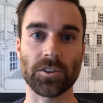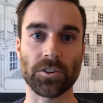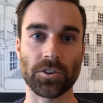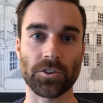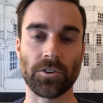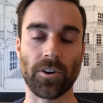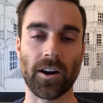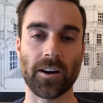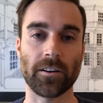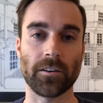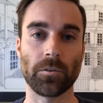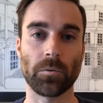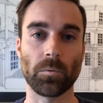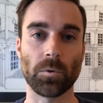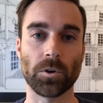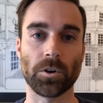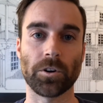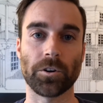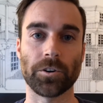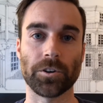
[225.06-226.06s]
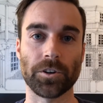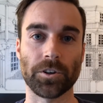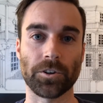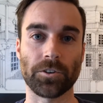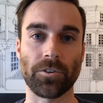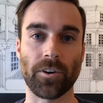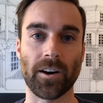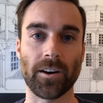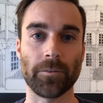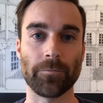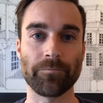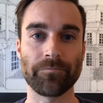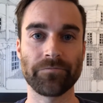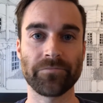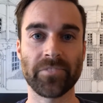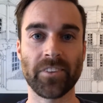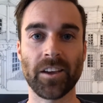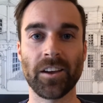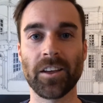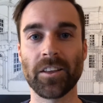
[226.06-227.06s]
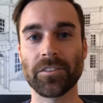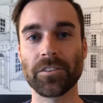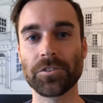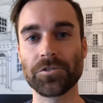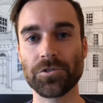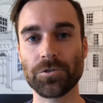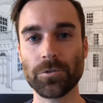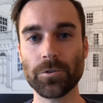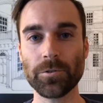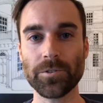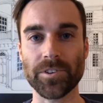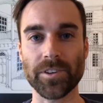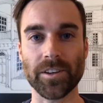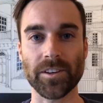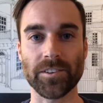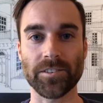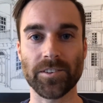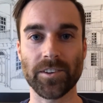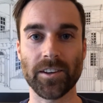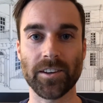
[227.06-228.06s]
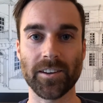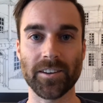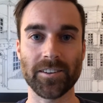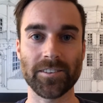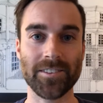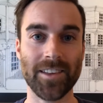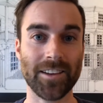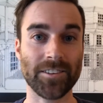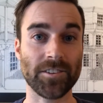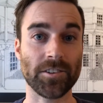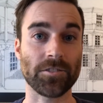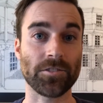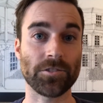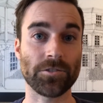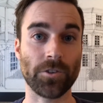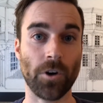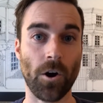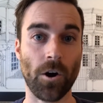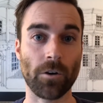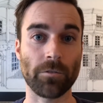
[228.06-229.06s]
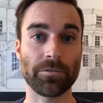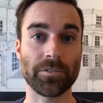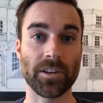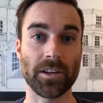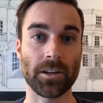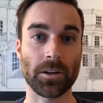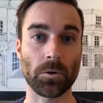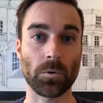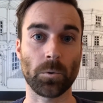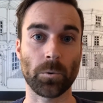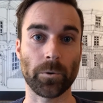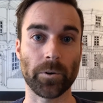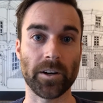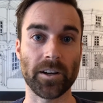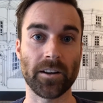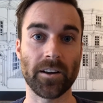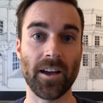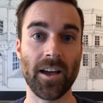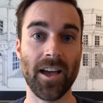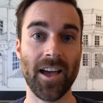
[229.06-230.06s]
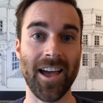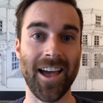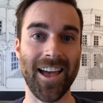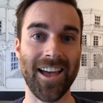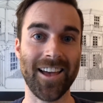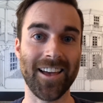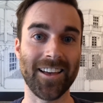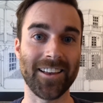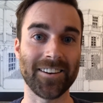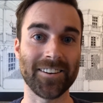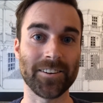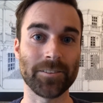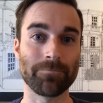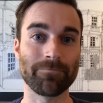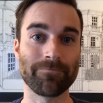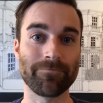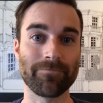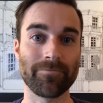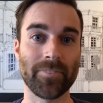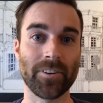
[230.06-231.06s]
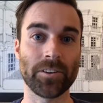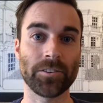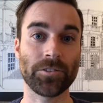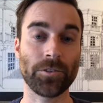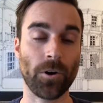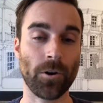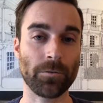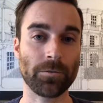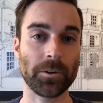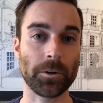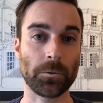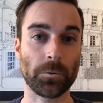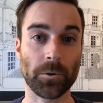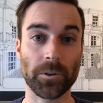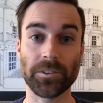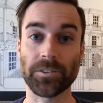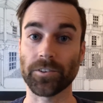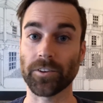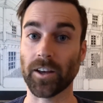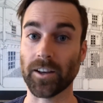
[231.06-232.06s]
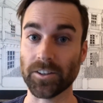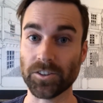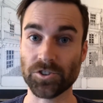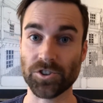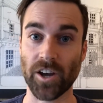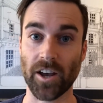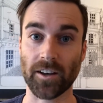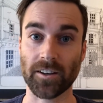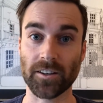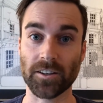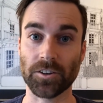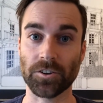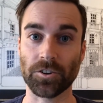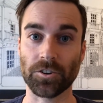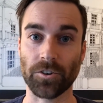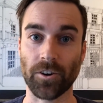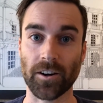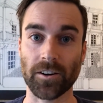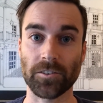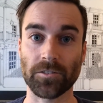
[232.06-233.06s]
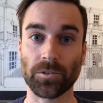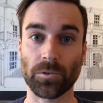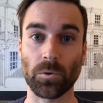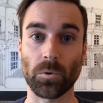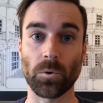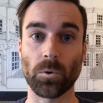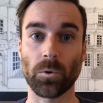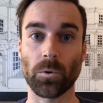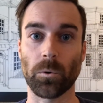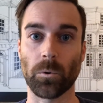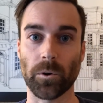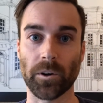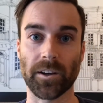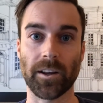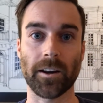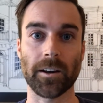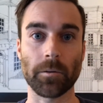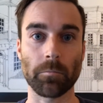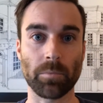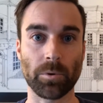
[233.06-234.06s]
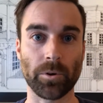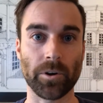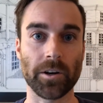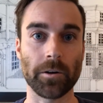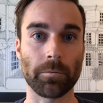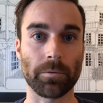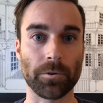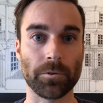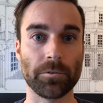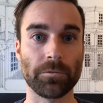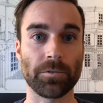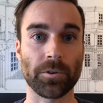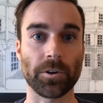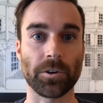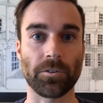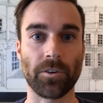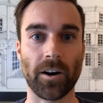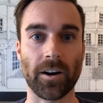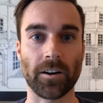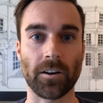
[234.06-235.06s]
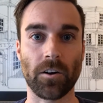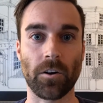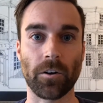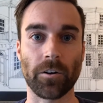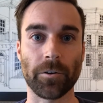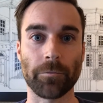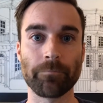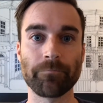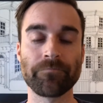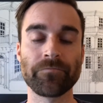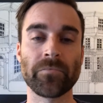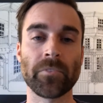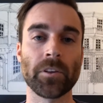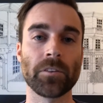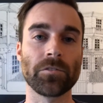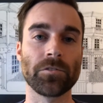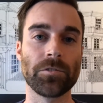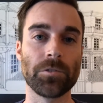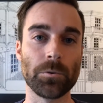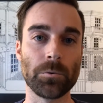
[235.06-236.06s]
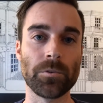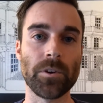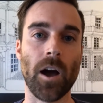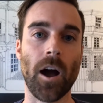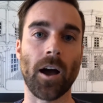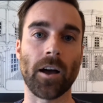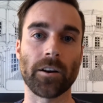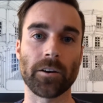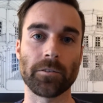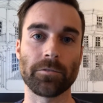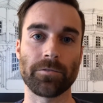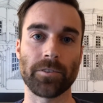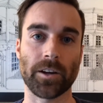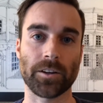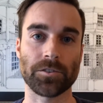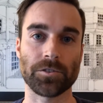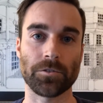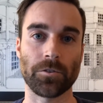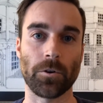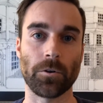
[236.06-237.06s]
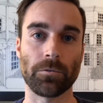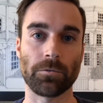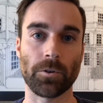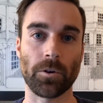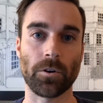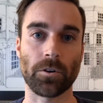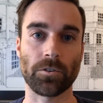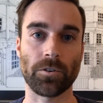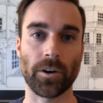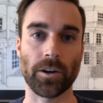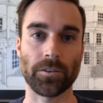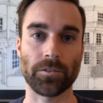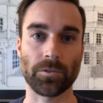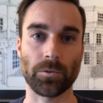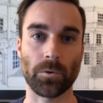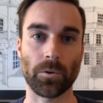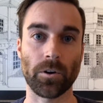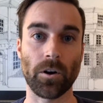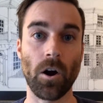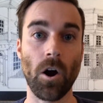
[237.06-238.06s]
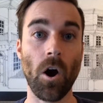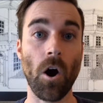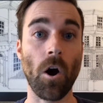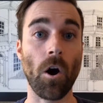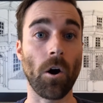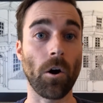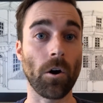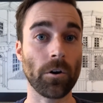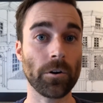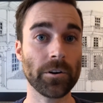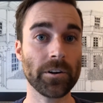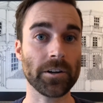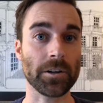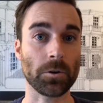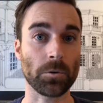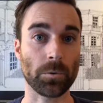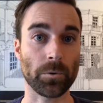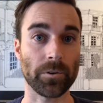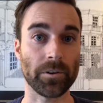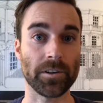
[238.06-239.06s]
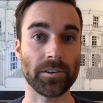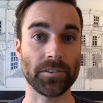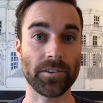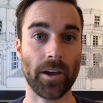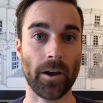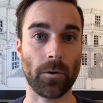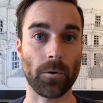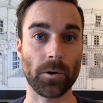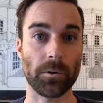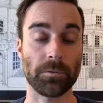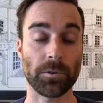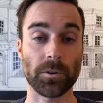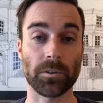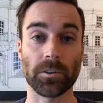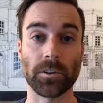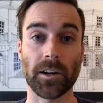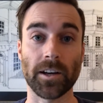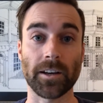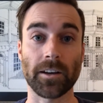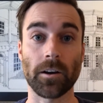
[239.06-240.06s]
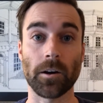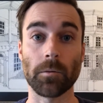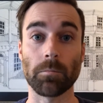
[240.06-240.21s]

your credit will hurt your credit. The truth is that's a soft inquiry, and soft inquiries like checking your credit score or getting pre-approved for a credit card do not affect your overall credit score. Hard inquiries, however, like